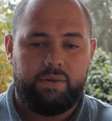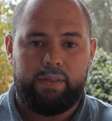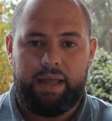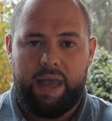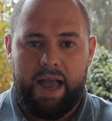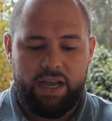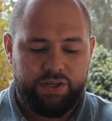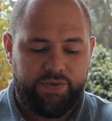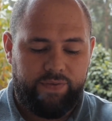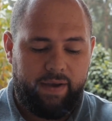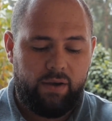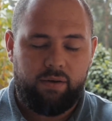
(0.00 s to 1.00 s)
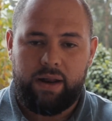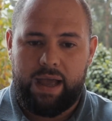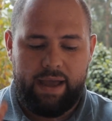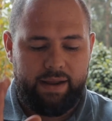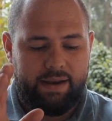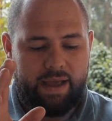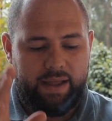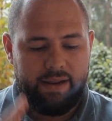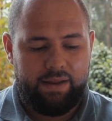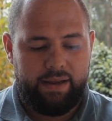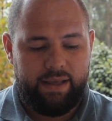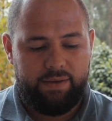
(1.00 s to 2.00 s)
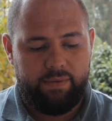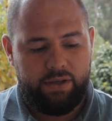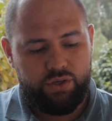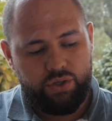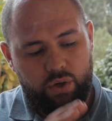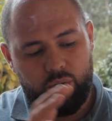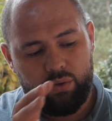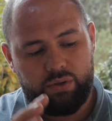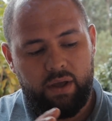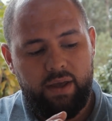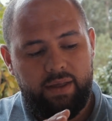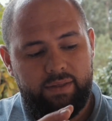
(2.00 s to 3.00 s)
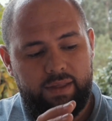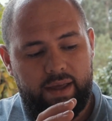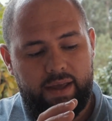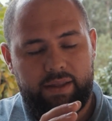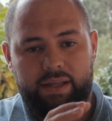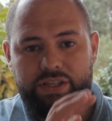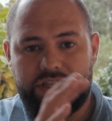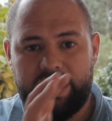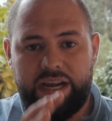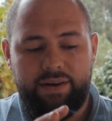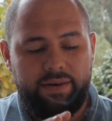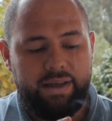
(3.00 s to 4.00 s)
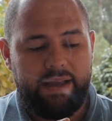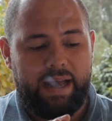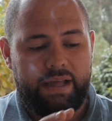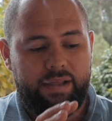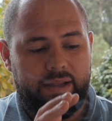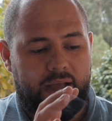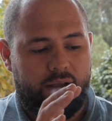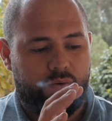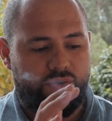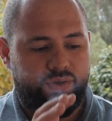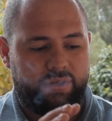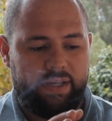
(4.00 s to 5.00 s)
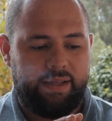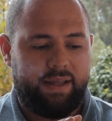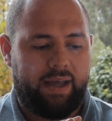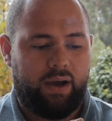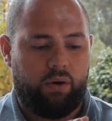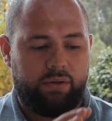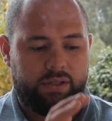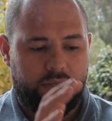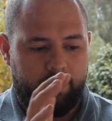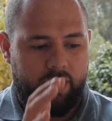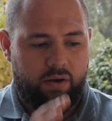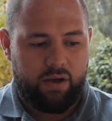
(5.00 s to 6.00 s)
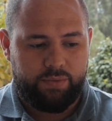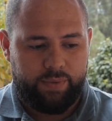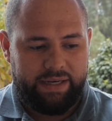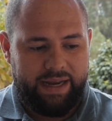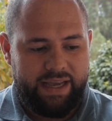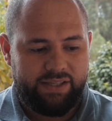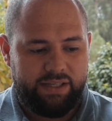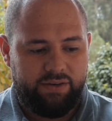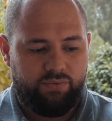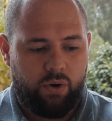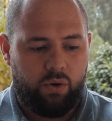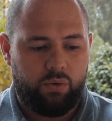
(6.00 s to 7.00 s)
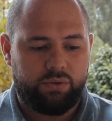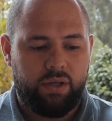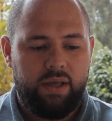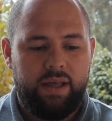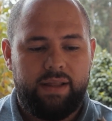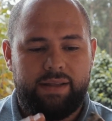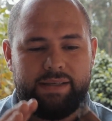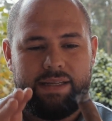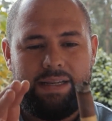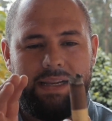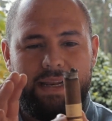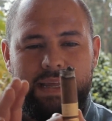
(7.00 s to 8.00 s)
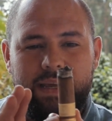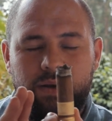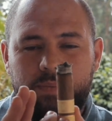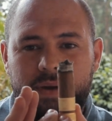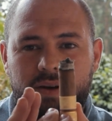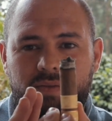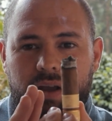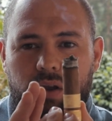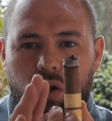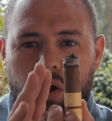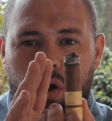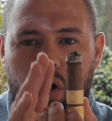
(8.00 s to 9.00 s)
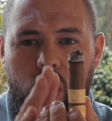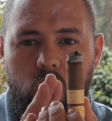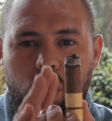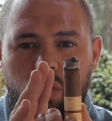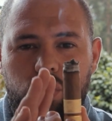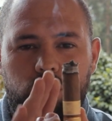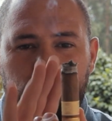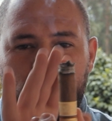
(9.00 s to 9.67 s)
The ash fell and it showed the cherry, and I could see that all the tobacco has been nicely rolled. There's a little bit of a cone.